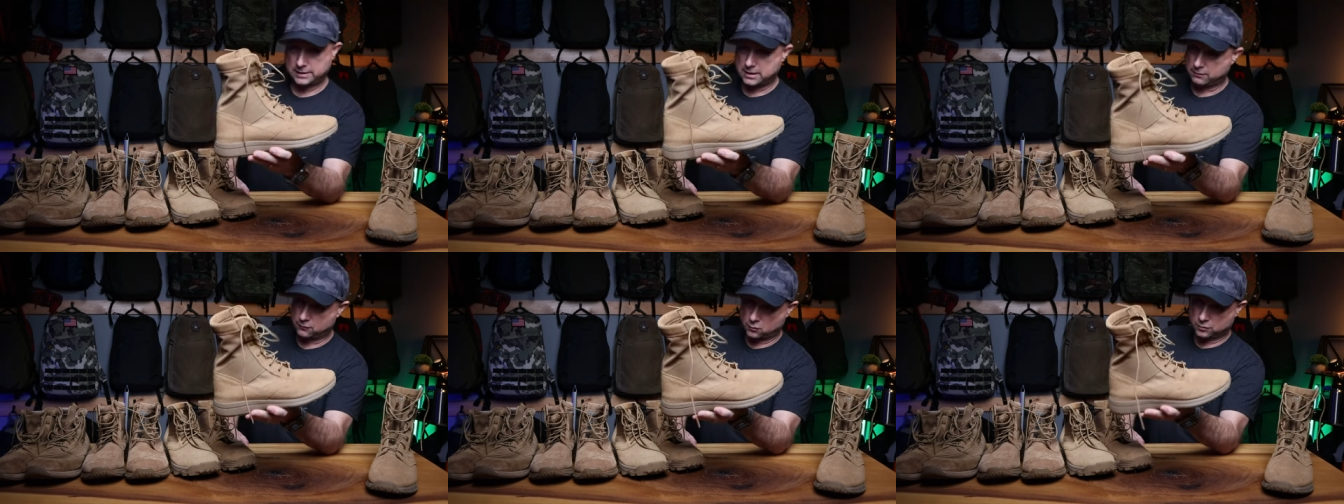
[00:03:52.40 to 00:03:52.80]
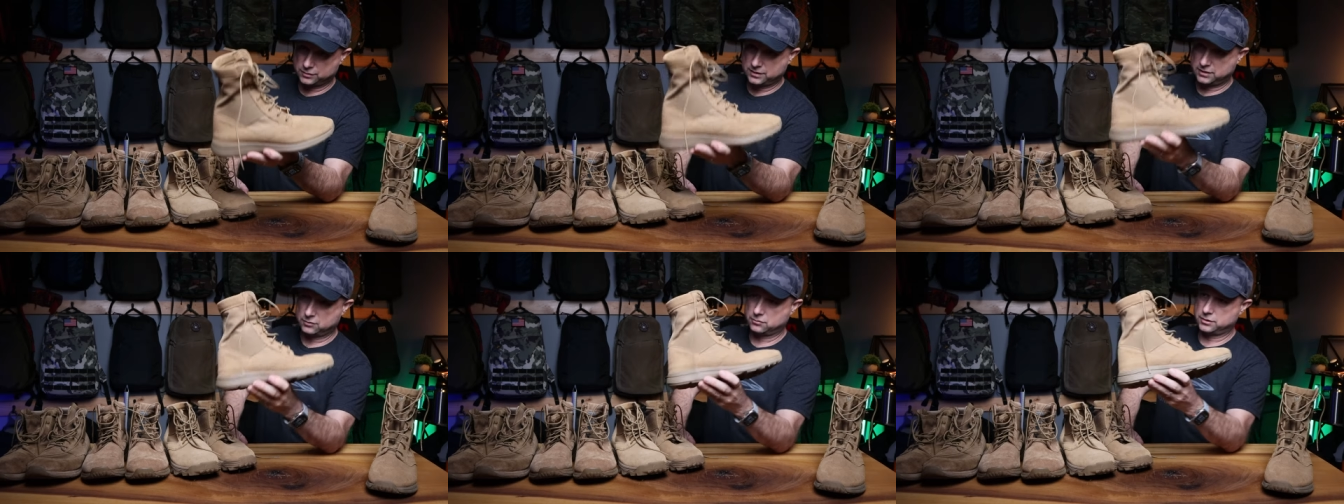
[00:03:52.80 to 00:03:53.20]
Now, of
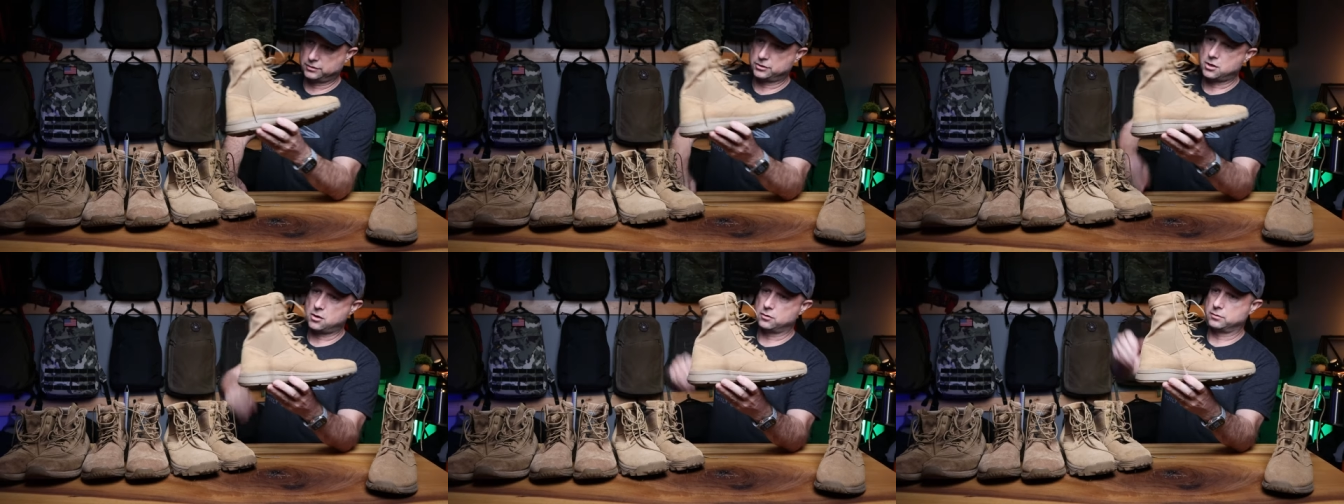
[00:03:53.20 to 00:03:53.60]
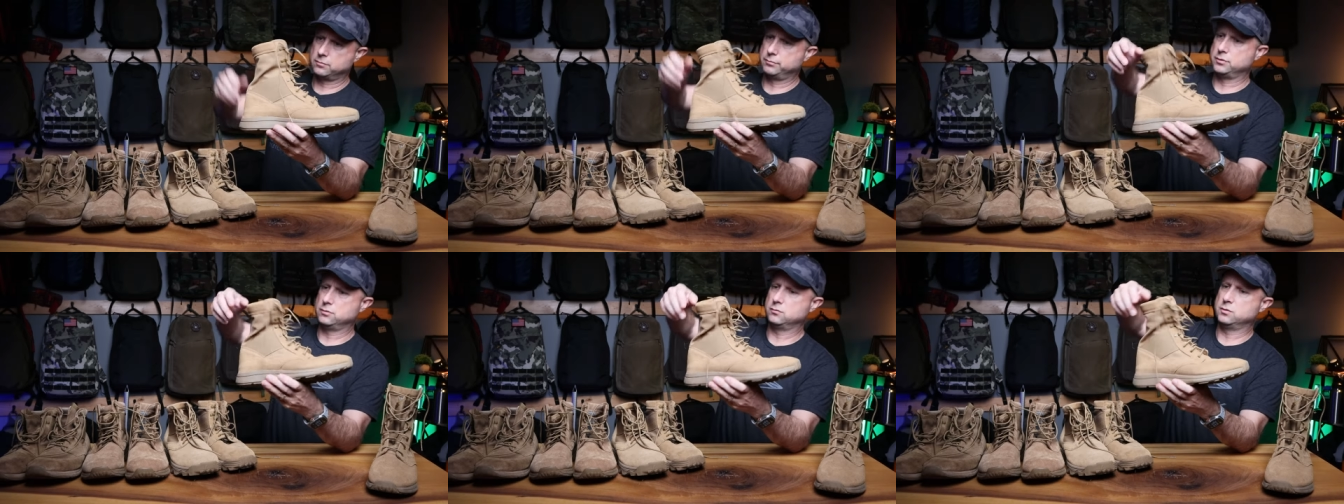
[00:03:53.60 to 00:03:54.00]
course, these are the taller
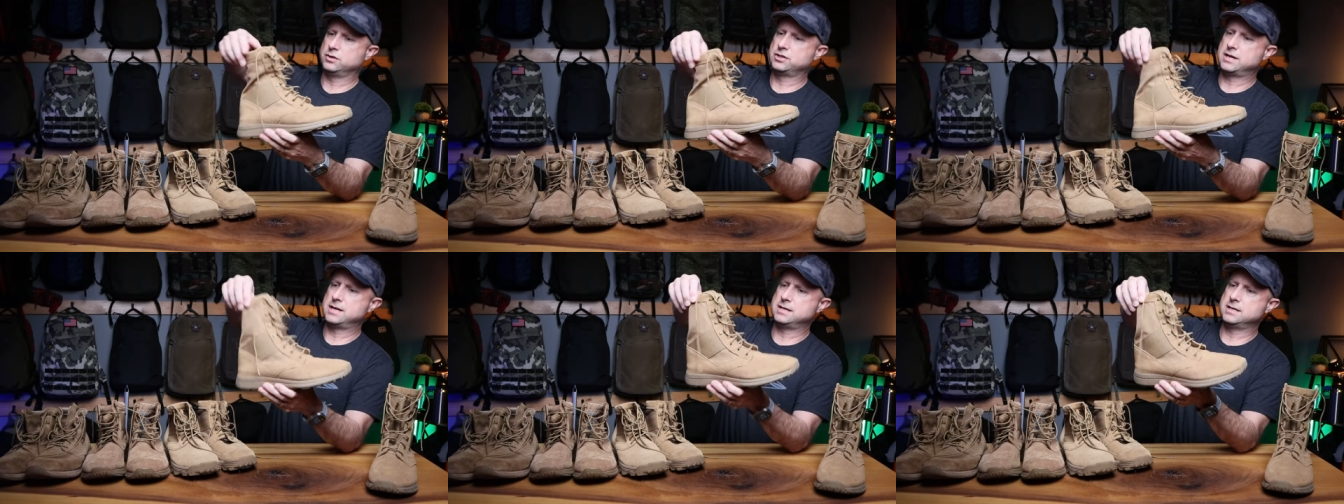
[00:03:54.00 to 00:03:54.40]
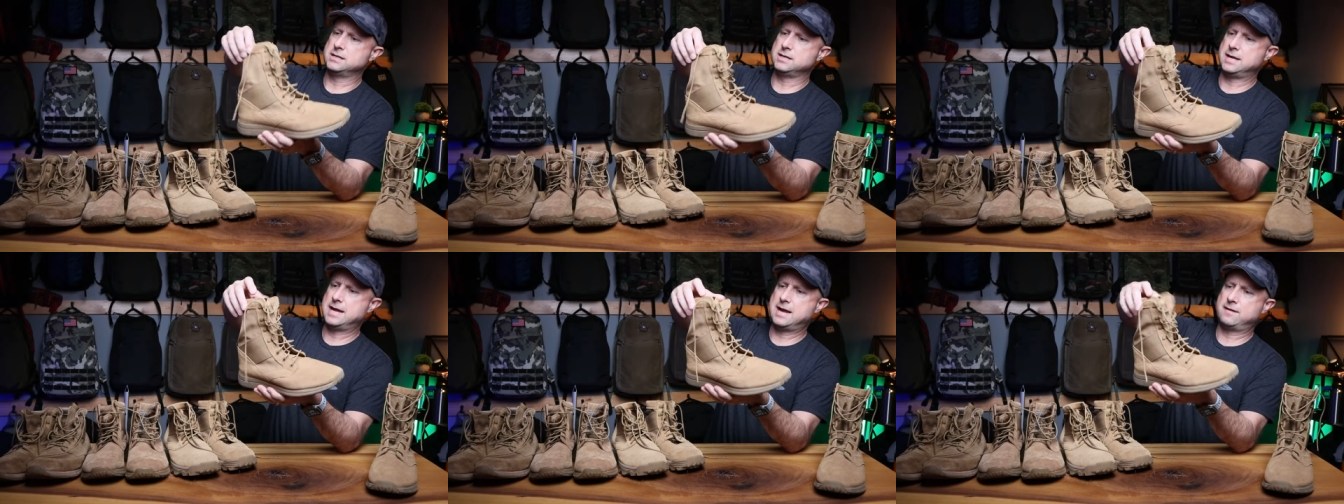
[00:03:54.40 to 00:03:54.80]
boot, which I
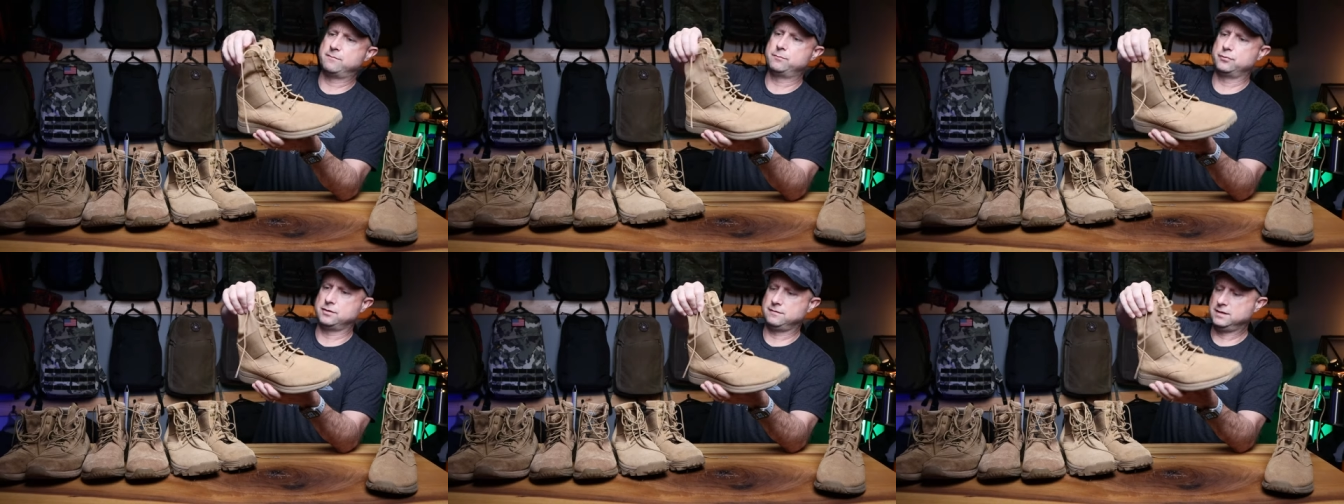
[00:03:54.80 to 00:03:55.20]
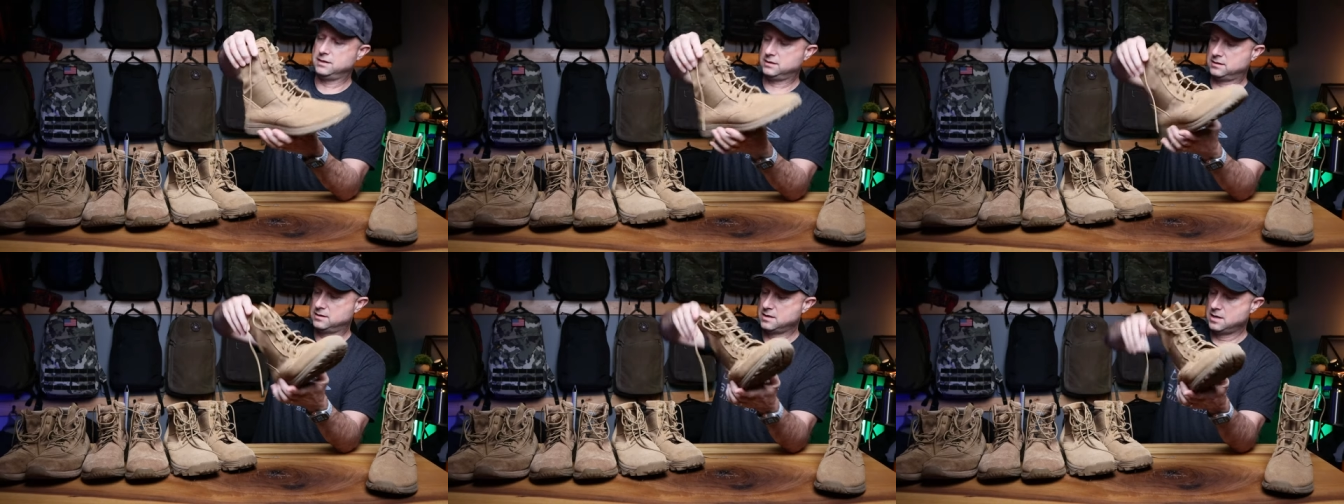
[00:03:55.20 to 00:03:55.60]
didn't have
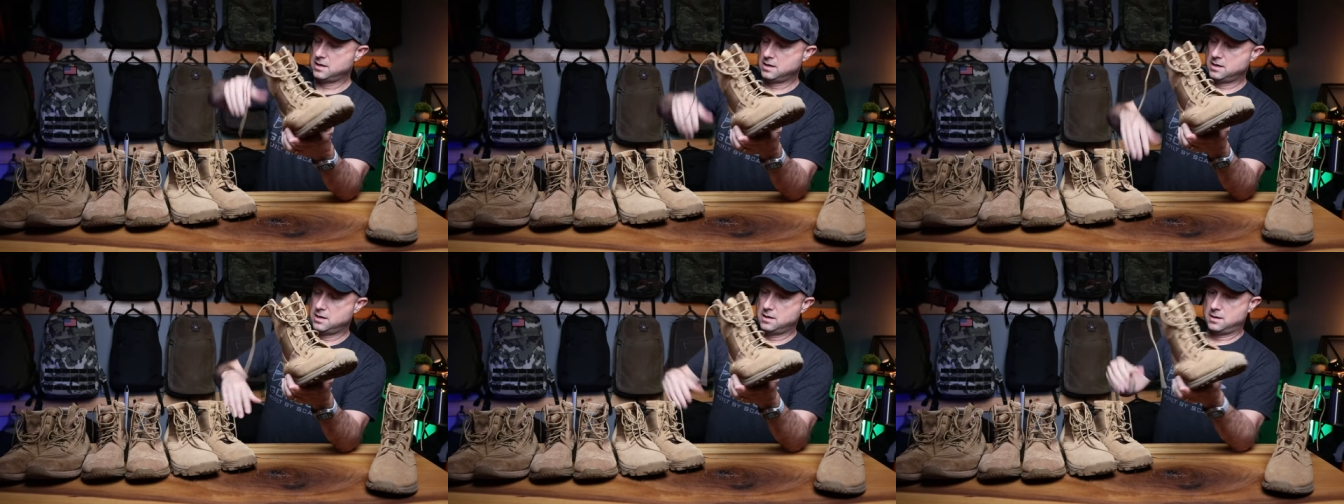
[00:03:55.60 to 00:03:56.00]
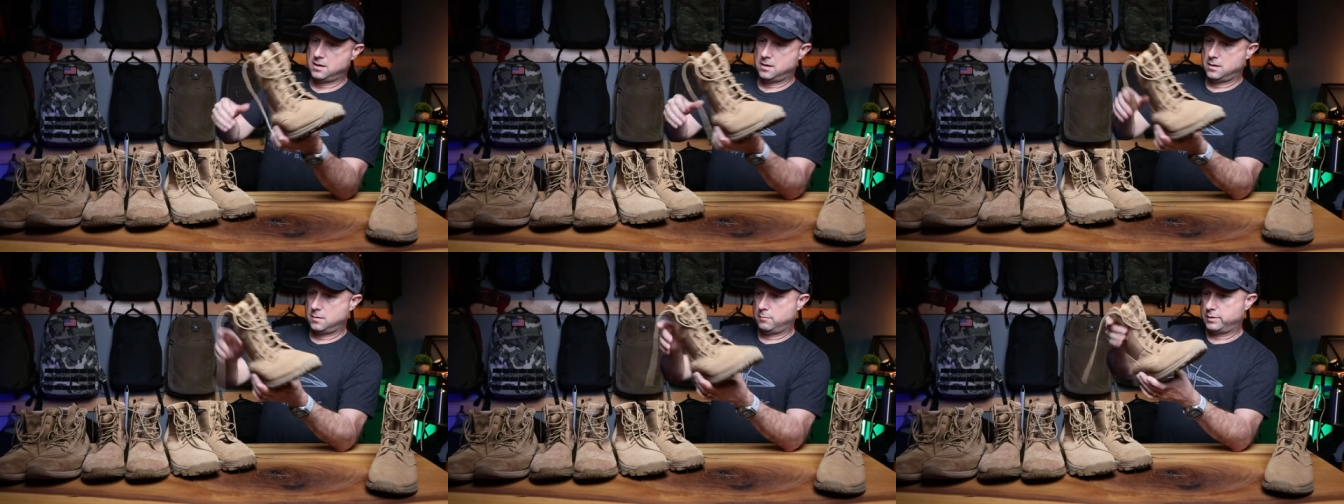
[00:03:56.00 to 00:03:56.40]
previous,
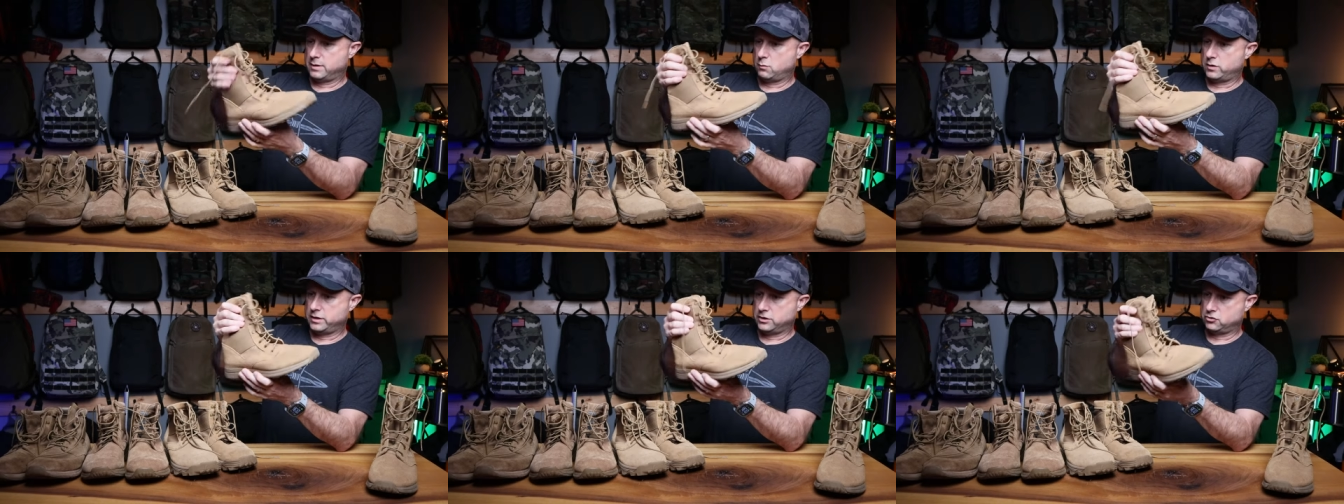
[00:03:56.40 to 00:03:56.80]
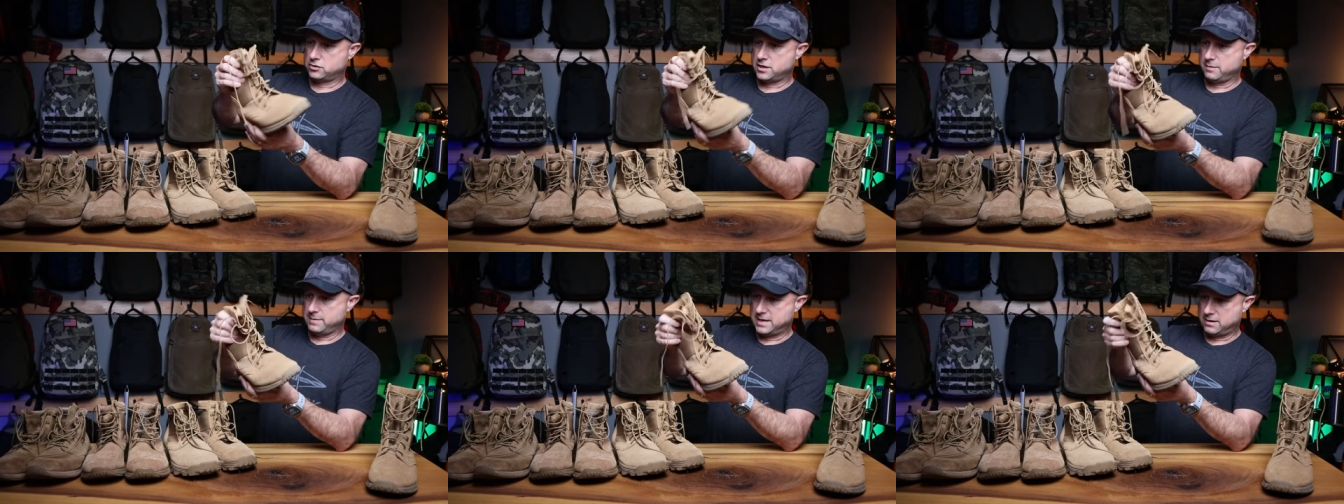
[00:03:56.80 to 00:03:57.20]
but I wanted to
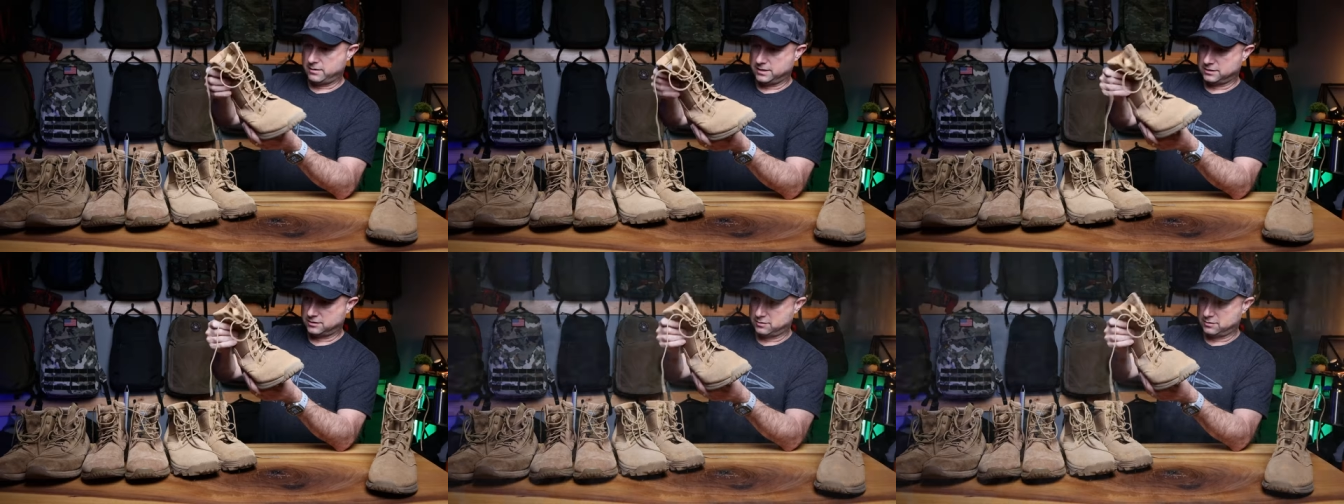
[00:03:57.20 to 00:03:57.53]
try them out. And